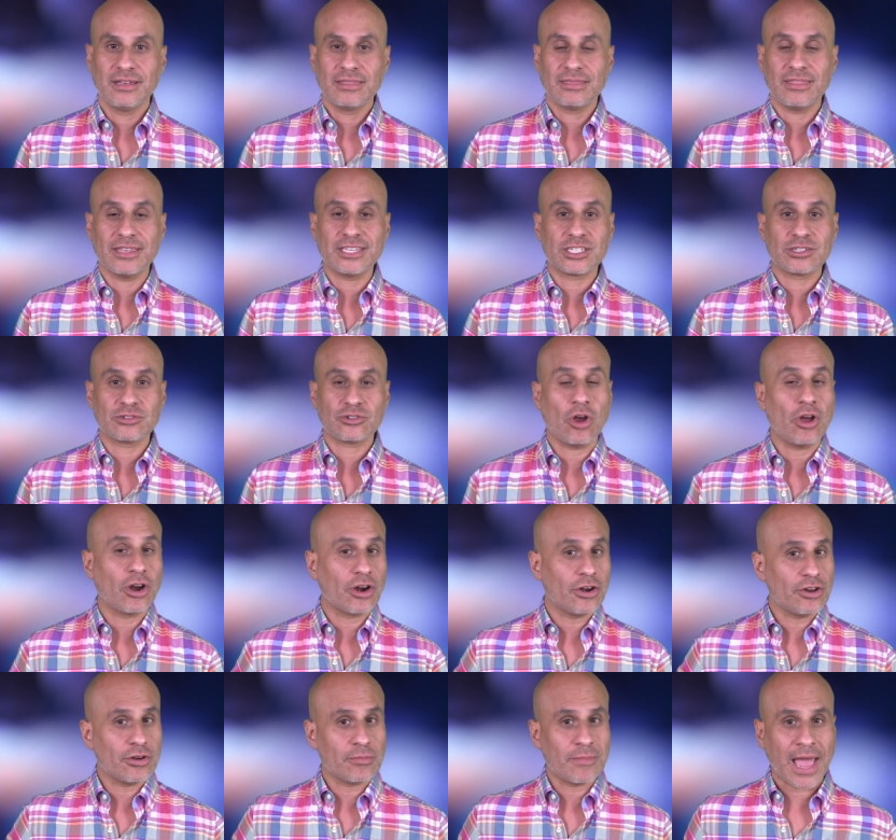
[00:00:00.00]
The
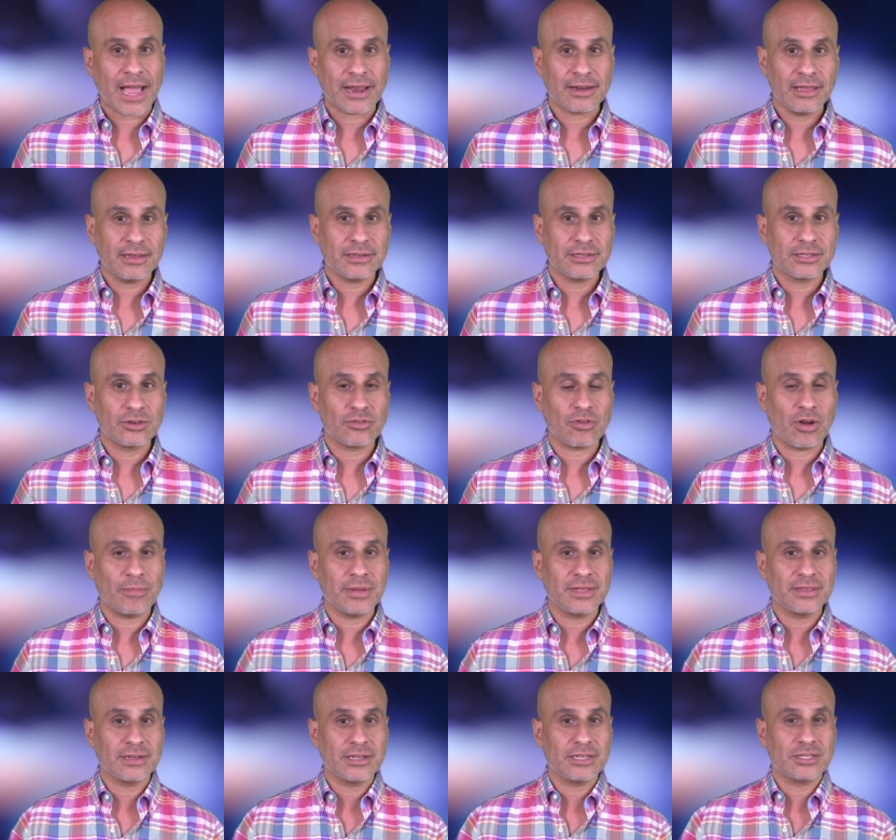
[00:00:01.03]
stronger your magnet, your
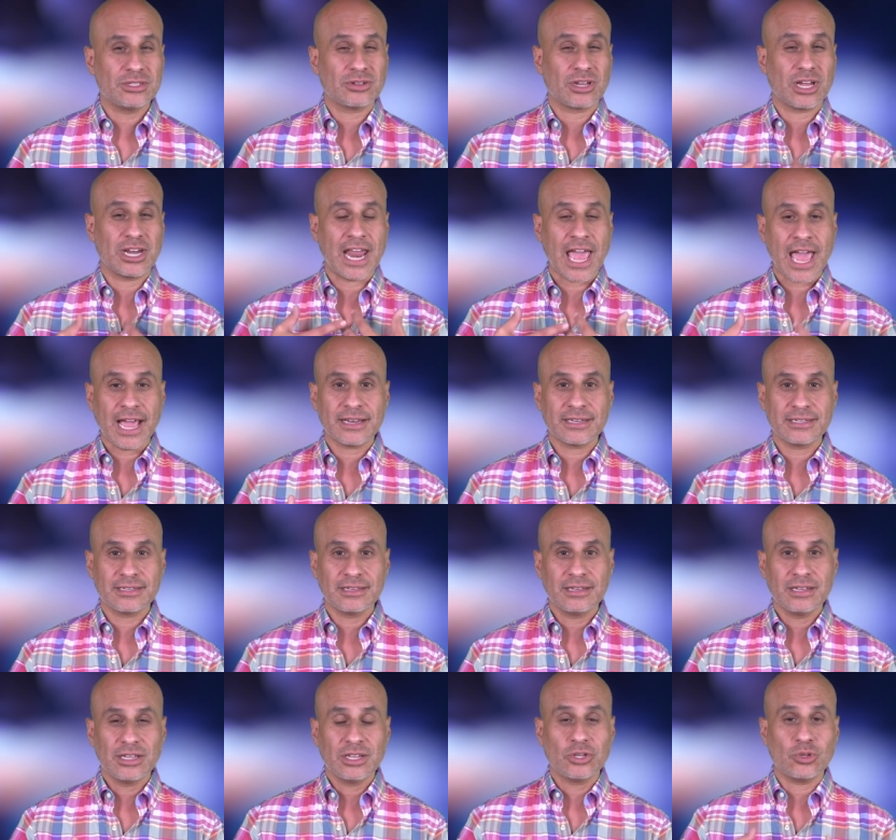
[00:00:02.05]
ability to connect,
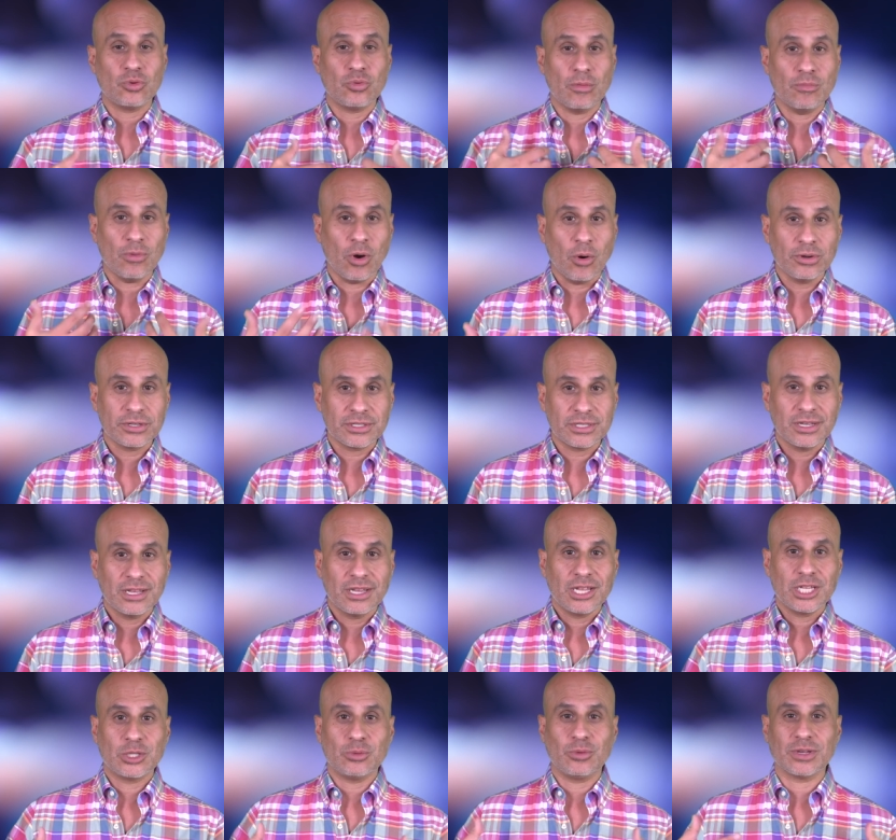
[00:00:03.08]
to emote,
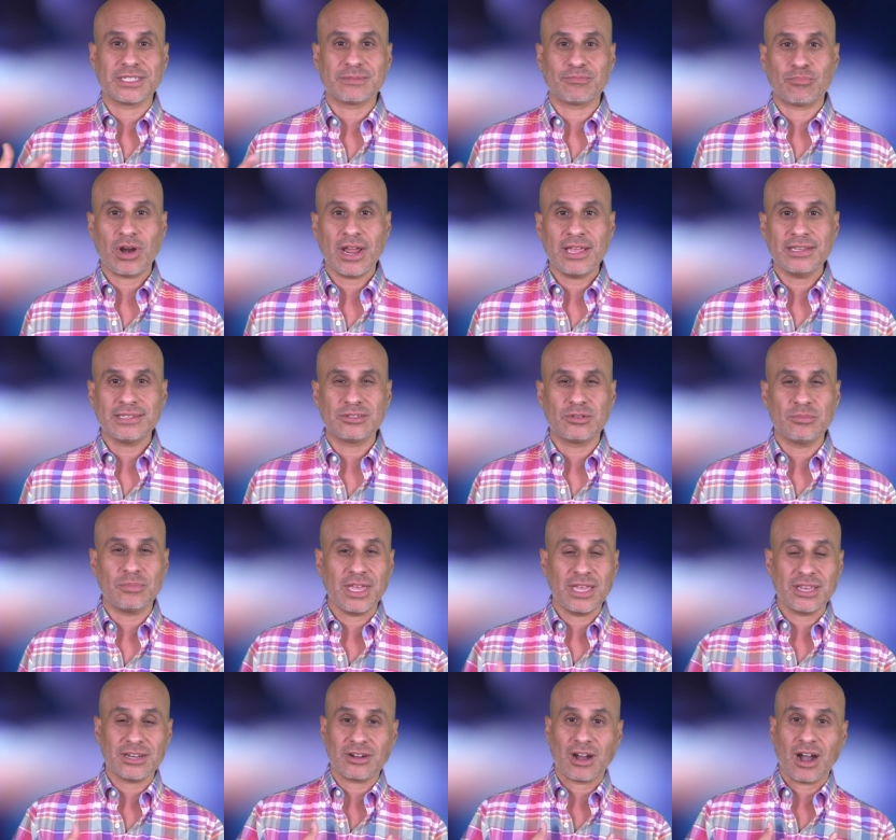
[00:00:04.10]
to express, to
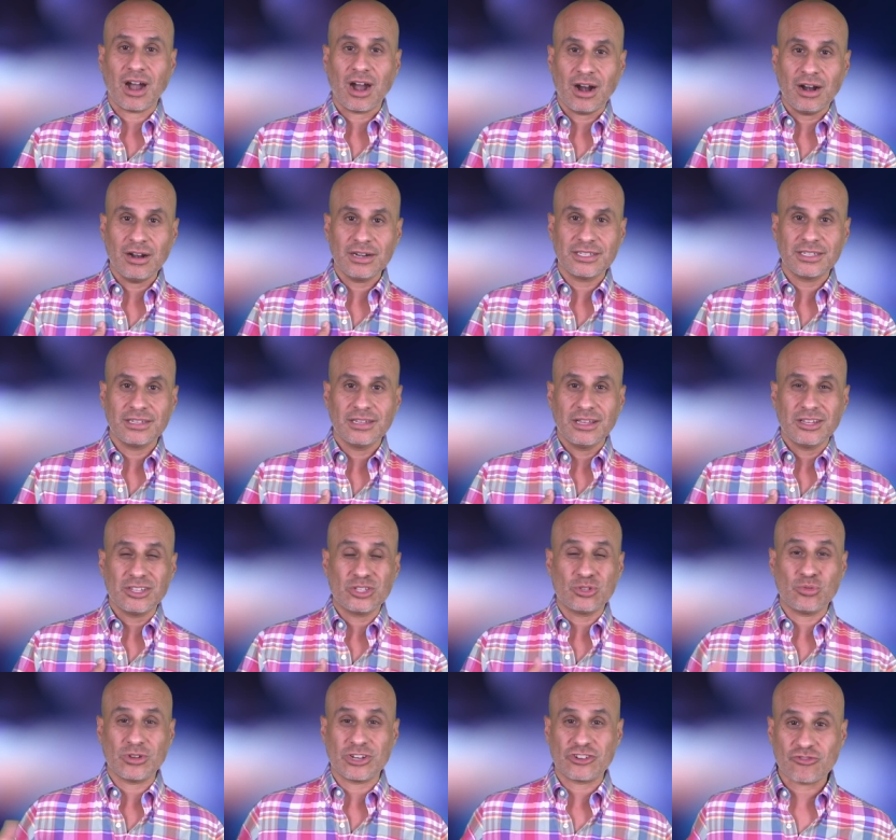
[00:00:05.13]
be in your heart,
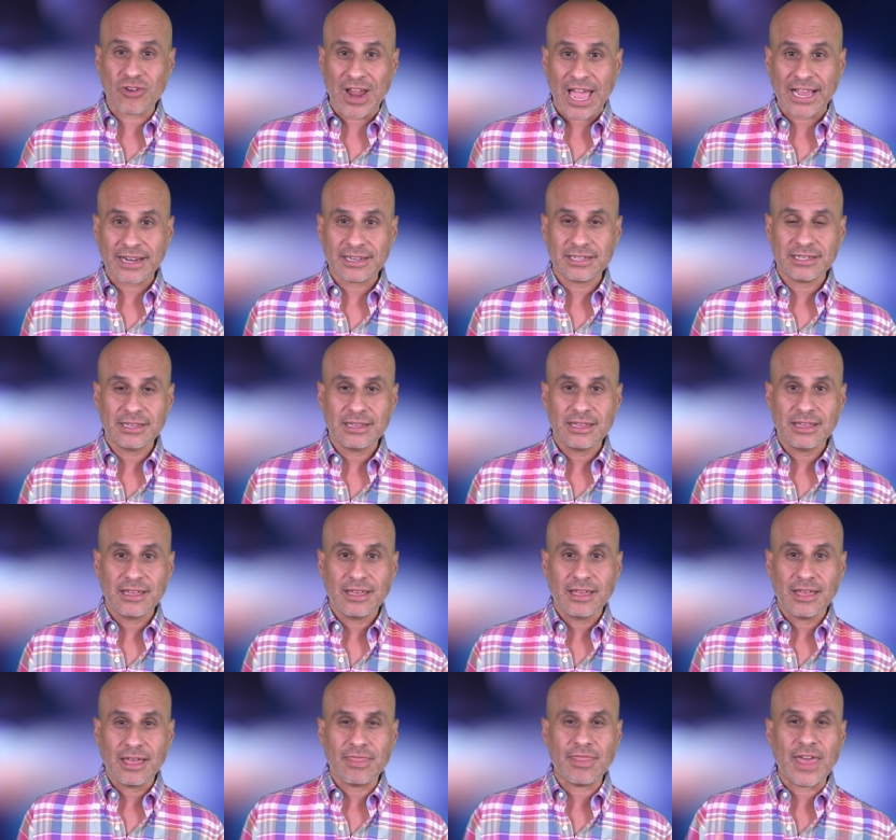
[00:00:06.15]
to attract,
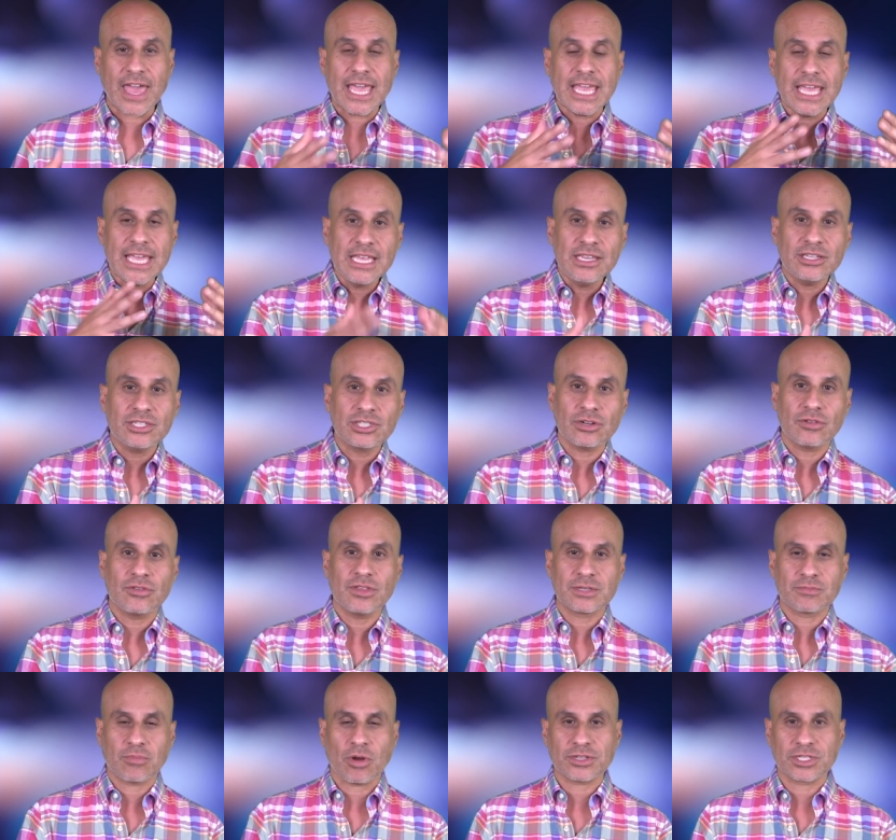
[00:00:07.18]
the easier
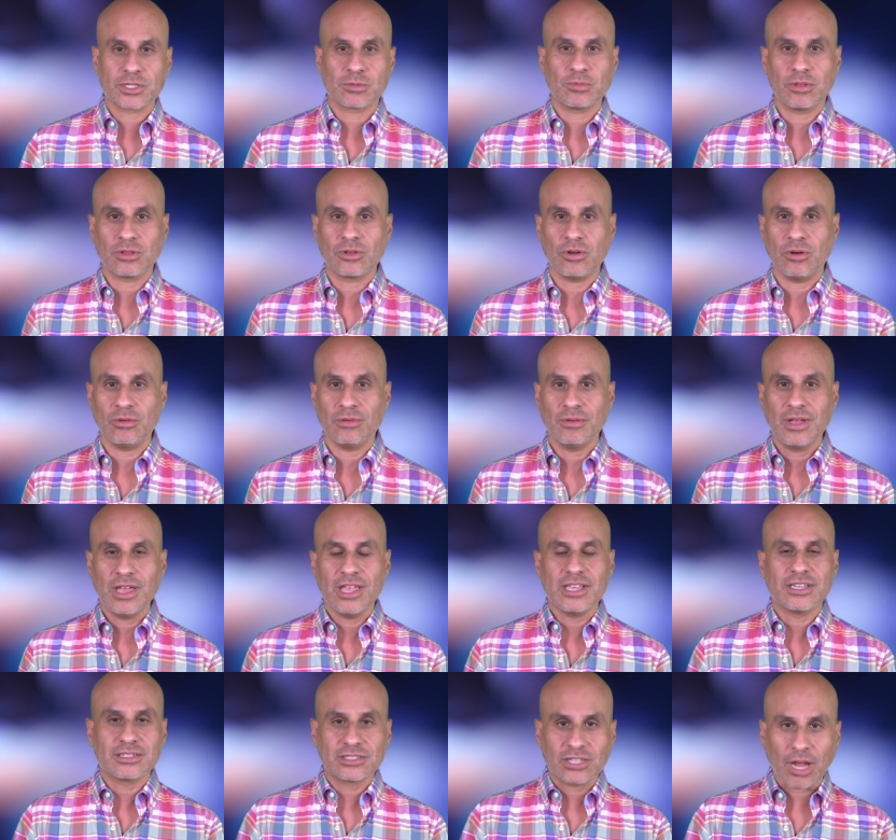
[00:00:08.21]
this process will go.
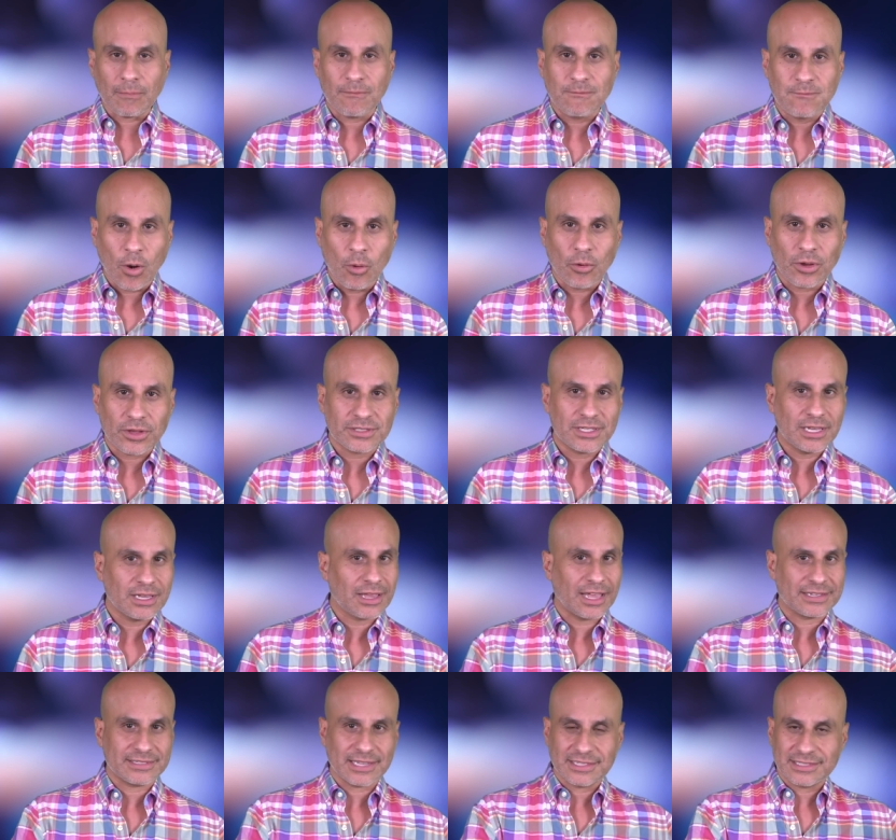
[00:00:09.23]
Stop
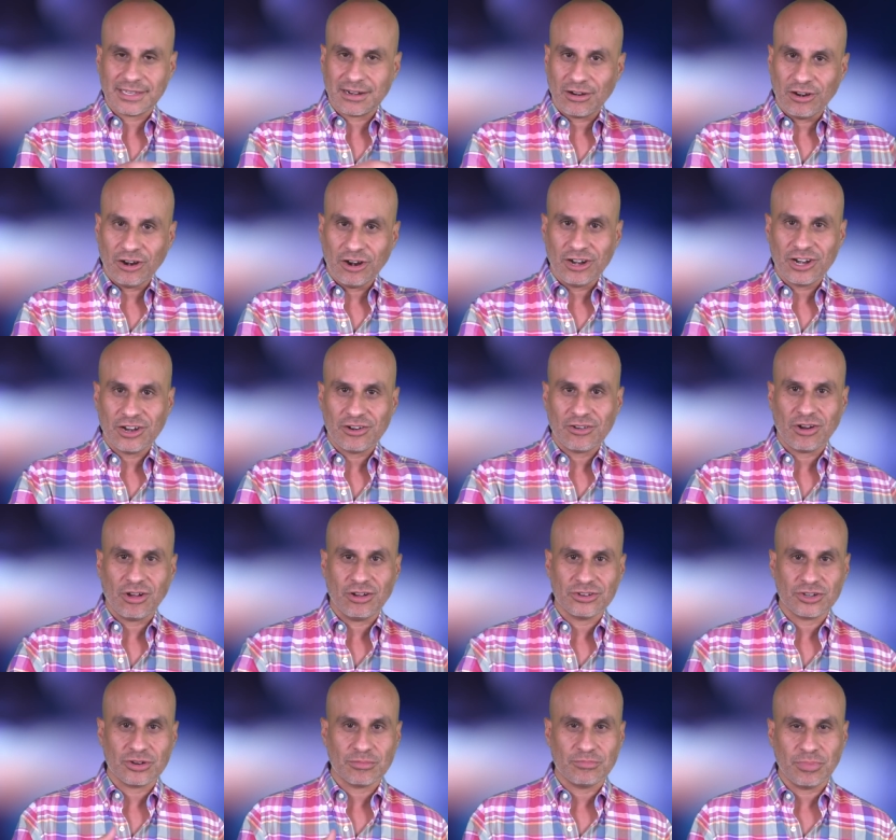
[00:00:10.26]
focusing, as I said earlier,
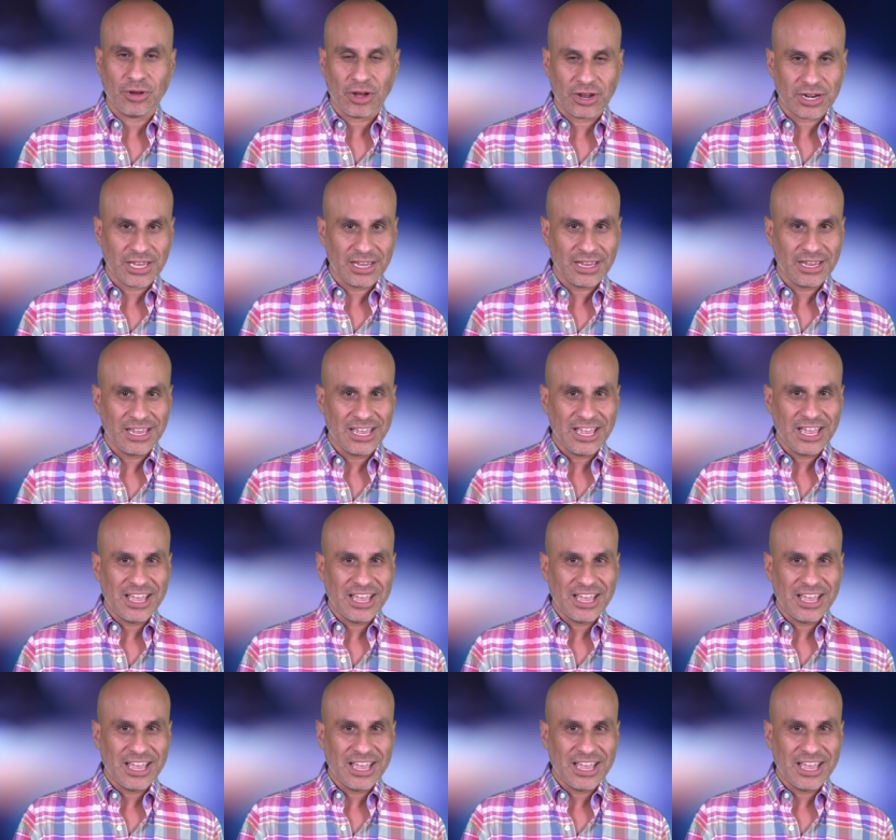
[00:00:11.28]
on your body.